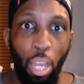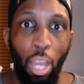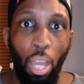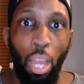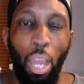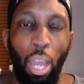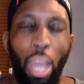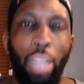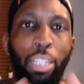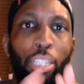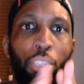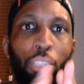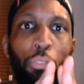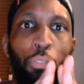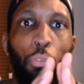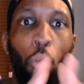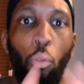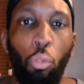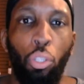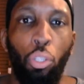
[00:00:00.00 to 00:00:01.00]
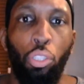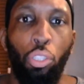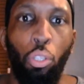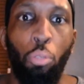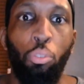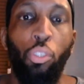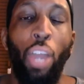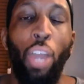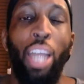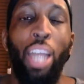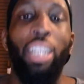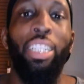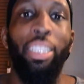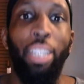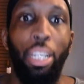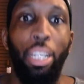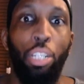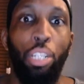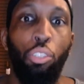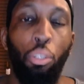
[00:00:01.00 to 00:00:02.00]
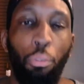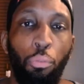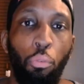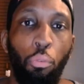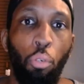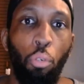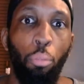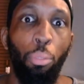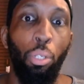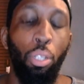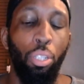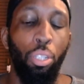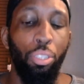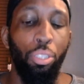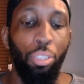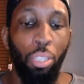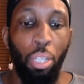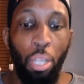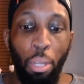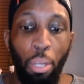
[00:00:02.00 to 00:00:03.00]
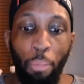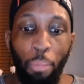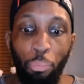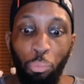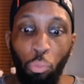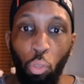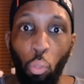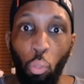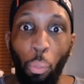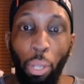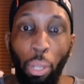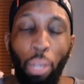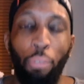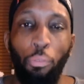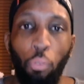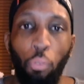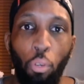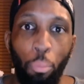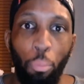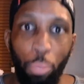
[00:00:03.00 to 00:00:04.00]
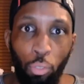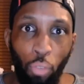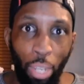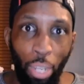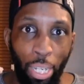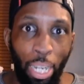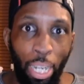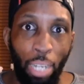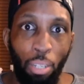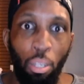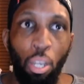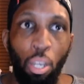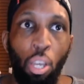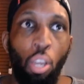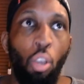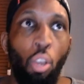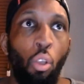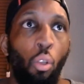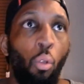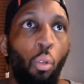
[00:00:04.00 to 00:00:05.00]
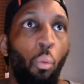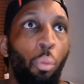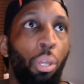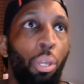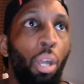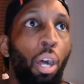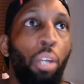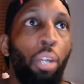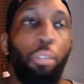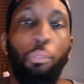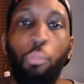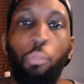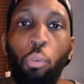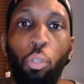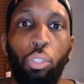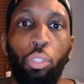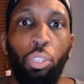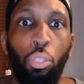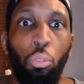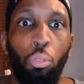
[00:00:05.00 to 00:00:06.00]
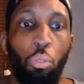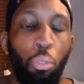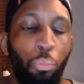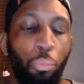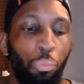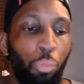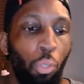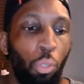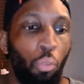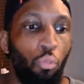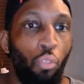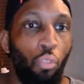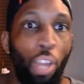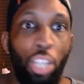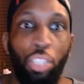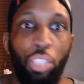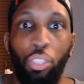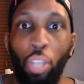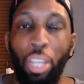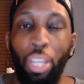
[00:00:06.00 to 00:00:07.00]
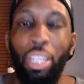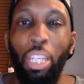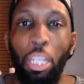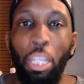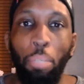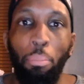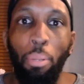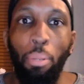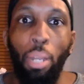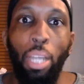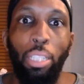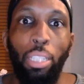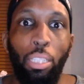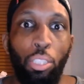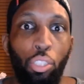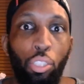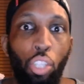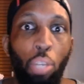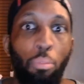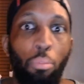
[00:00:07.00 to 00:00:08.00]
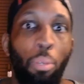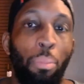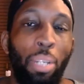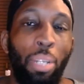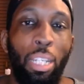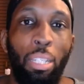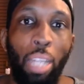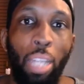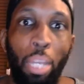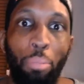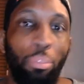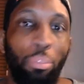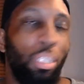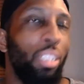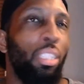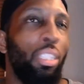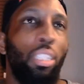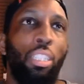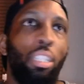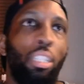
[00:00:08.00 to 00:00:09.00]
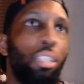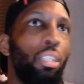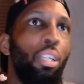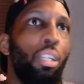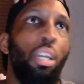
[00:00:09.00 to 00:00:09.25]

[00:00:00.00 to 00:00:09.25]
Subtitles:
and just focus on trying to stay in the top four, because the way our form is right now, we can't afford to rest certain key players in certain Premier League games. This isn't